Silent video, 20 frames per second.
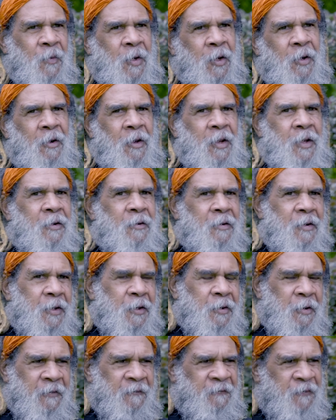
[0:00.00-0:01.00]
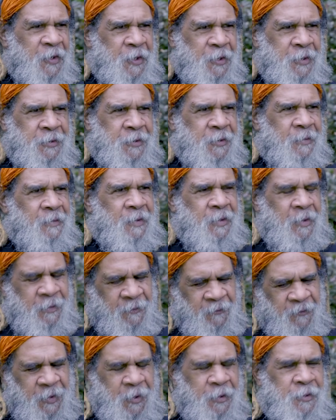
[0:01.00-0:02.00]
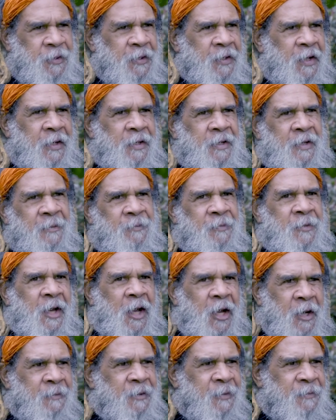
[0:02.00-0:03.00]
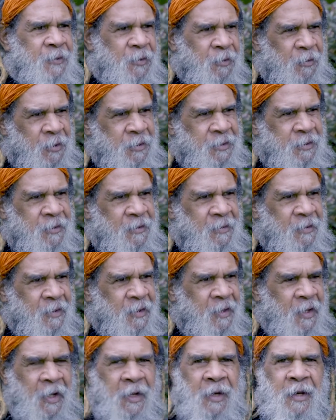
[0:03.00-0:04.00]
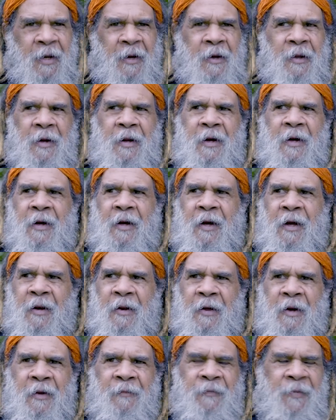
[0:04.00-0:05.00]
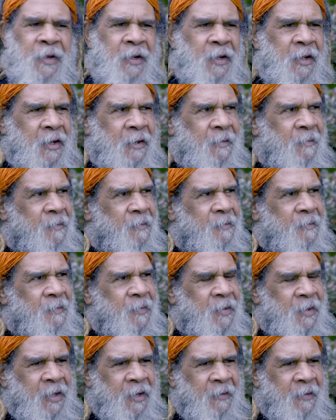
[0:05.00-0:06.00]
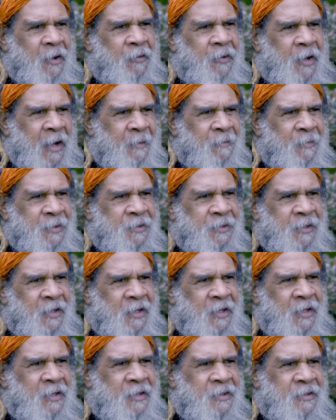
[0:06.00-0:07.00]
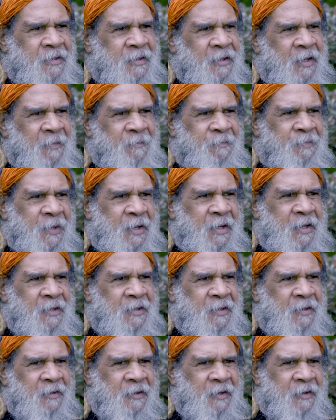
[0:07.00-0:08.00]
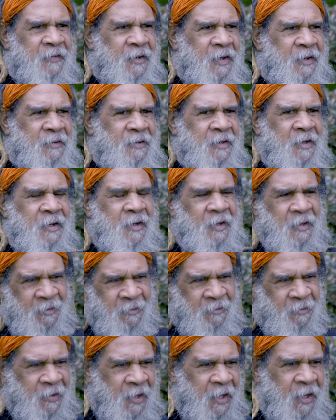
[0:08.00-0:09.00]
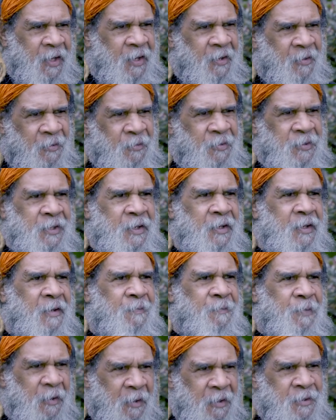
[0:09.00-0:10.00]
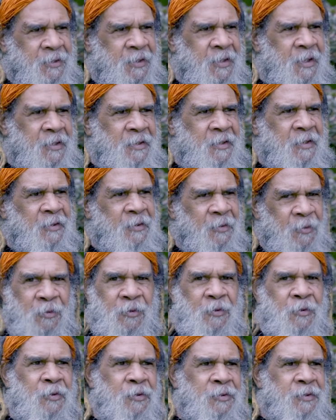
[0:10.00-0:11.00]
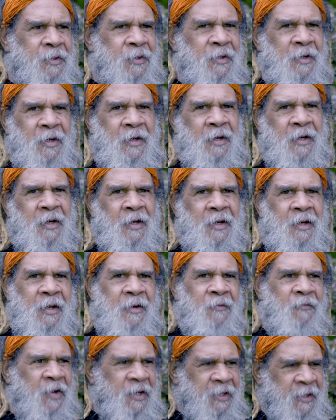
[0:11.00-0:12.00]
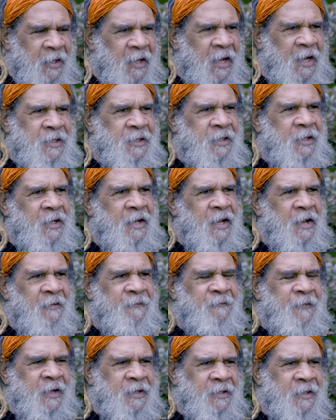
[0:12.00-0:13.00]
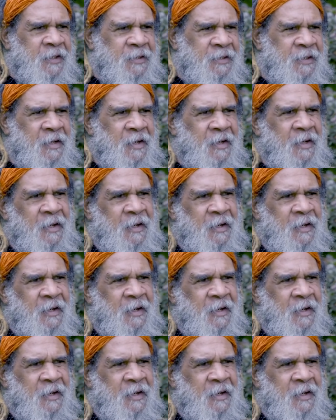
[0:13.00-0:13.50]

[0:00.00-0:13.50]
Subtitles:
Well, all the confusion that COVID, of course, and a lot of our governments and leaders and MPs and a lot of those are causing policies and laws and regulation that now affect us.